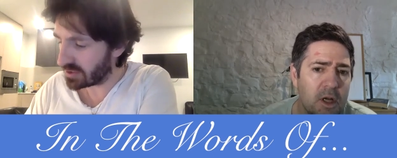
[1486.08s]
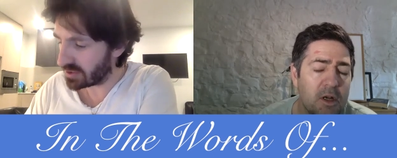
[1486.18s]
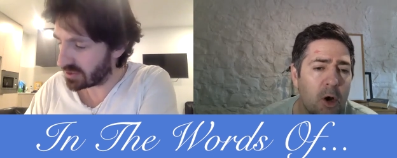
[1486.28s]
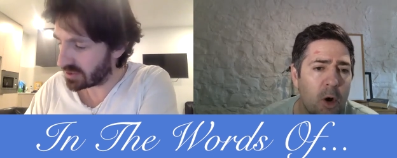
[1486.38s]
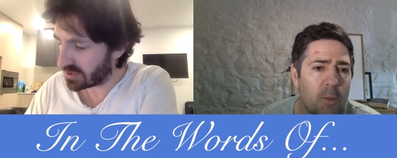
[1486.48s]

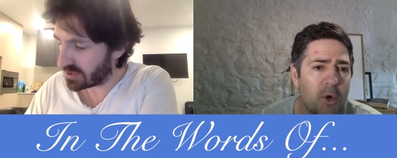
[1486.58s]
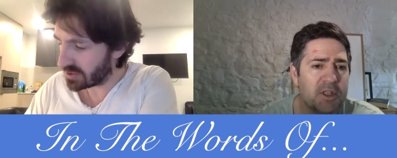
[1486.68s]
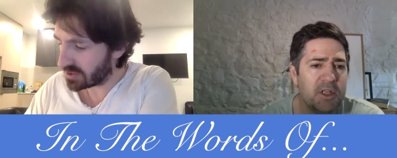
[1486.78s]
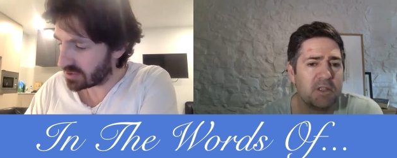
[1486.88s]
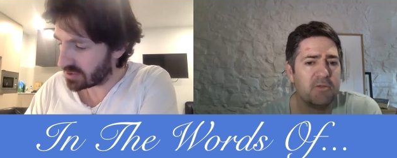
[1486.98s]
Speaker 1: No, I'm on
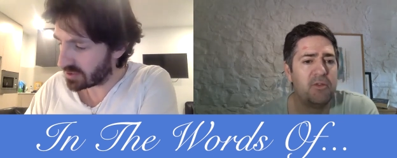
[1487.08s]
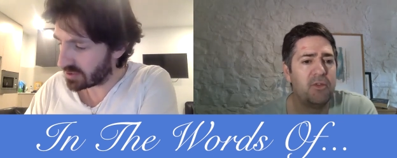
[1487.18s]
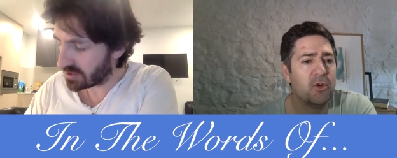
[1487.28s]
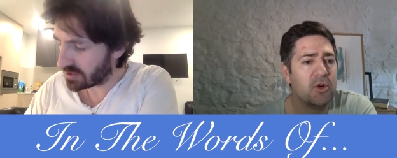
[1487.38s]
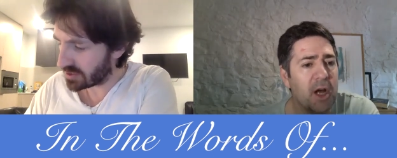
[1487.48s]
season
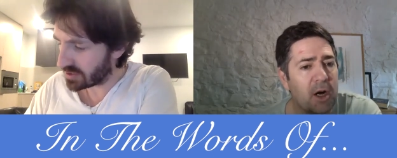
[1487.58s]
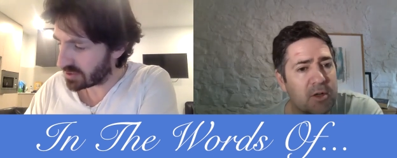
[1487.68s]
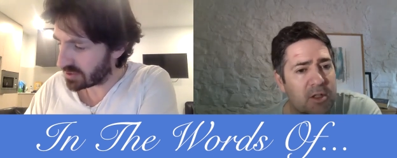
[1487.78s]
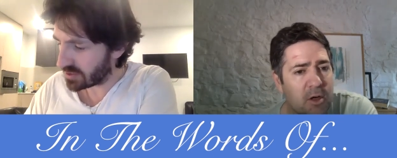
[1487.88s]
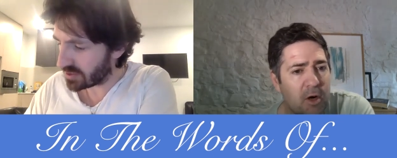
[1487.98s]
four now,
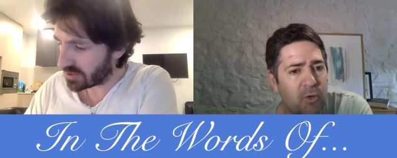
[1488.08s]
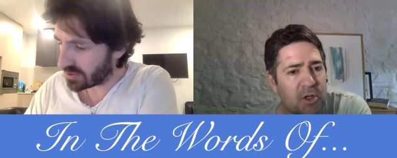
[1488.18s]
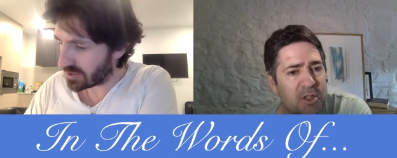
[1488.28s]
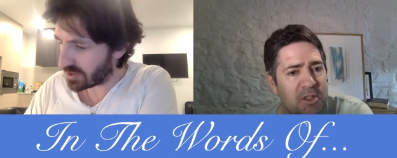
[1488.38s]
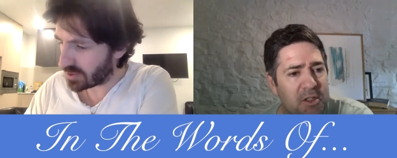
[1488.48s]
so I
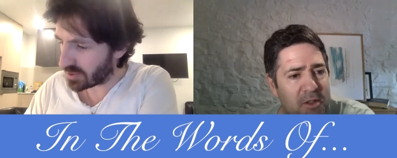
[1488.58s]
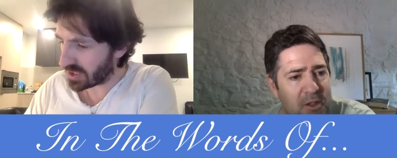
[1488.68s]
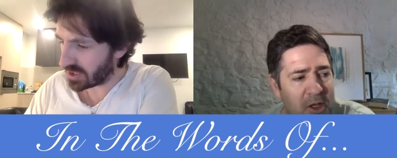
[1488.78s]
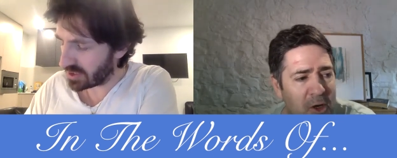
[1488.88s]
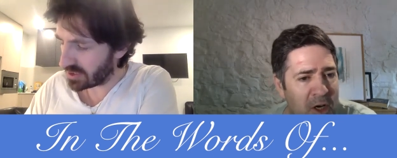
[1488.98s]
watched,
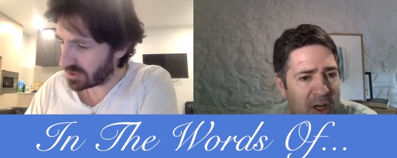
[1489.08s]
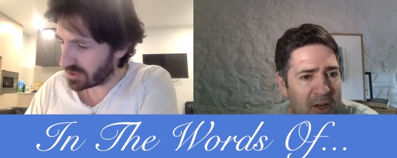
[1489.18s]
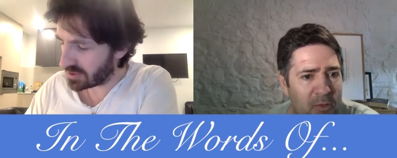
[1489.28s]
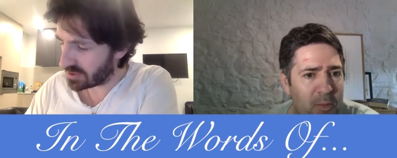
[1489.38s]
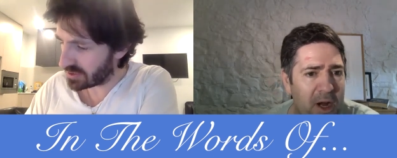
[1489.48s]
you know,
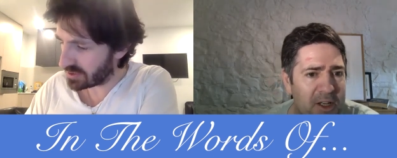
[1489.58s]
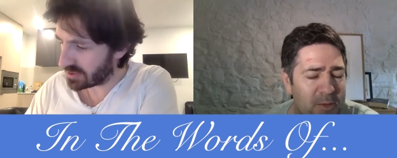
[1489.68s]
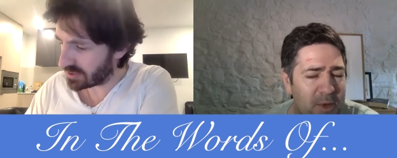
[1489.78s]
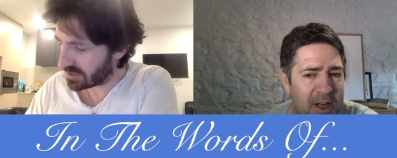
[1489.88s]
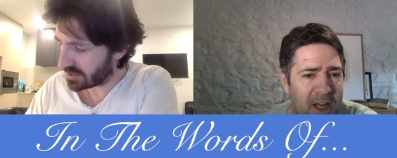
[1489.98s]
nearly back to
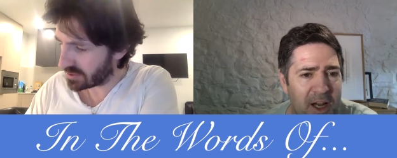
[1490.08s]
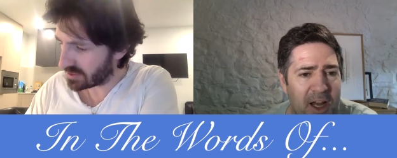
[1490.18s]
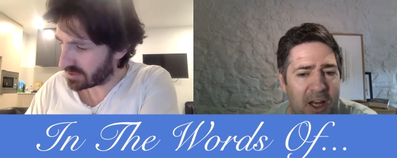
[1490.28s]
back. I,